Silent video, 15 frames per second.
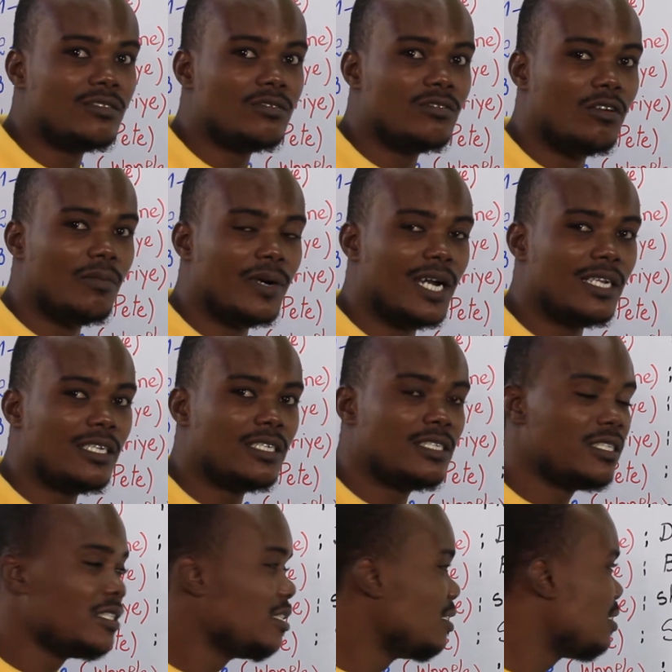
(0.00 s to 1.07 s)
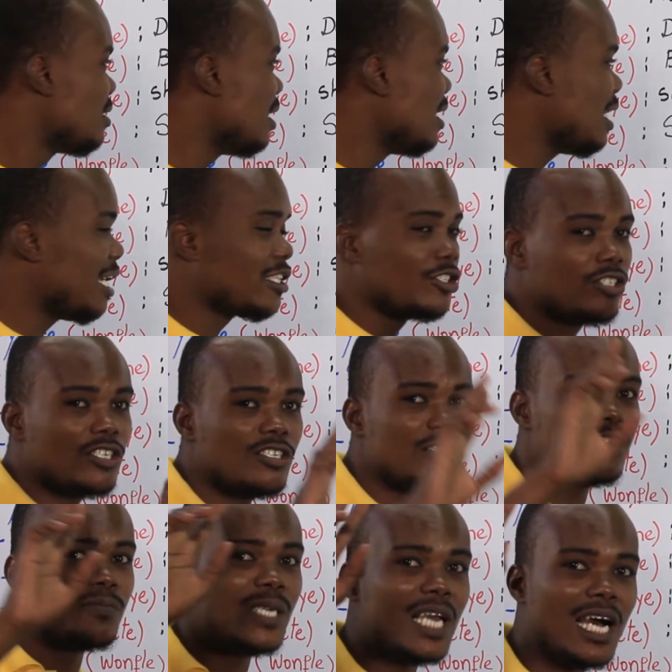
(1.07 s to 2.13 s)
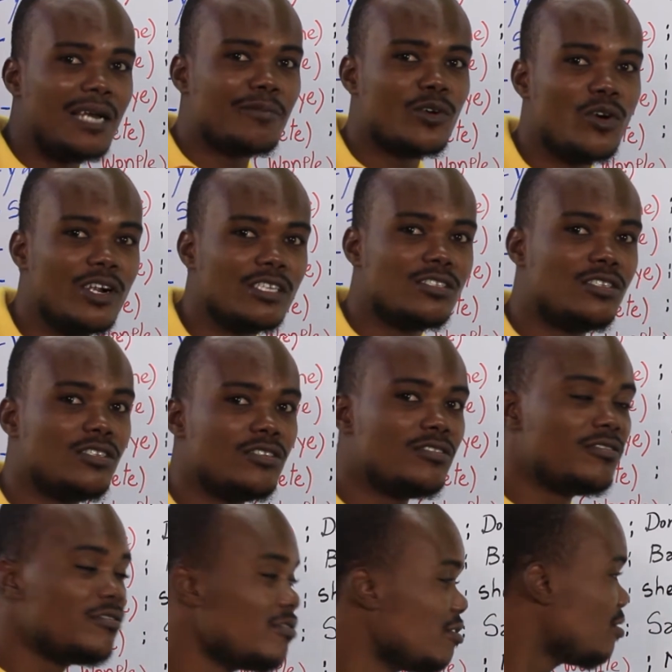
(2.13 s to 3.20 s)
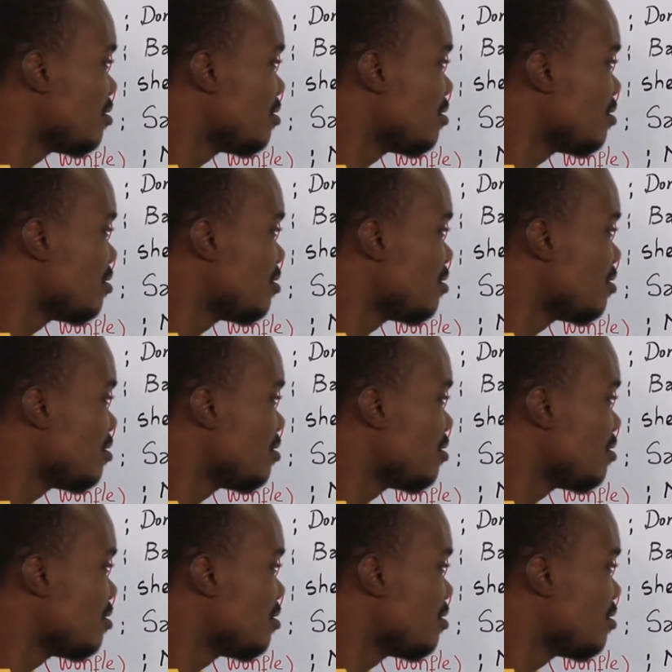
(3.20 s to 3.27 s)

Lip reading: Ou bon? Say excuse me, I'm going to